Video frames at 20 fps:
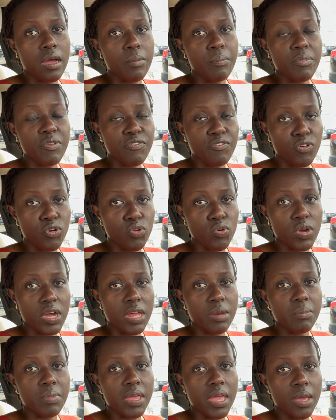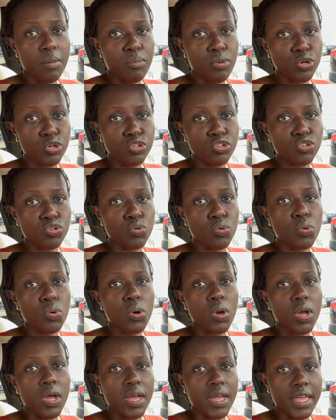before you can be able
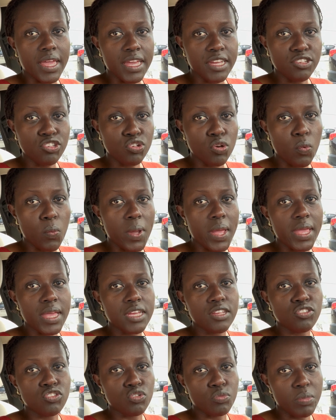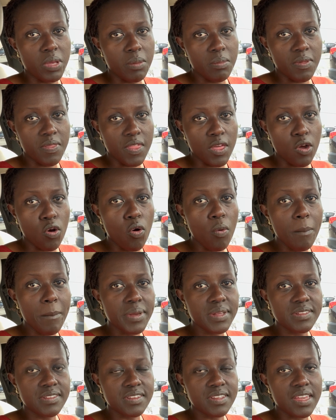to get your way into maybe the
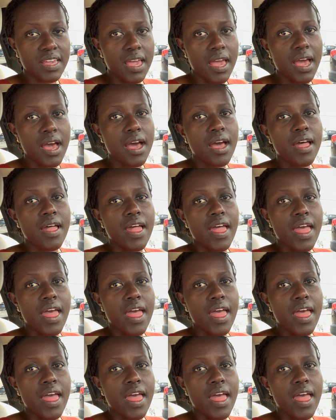home-based care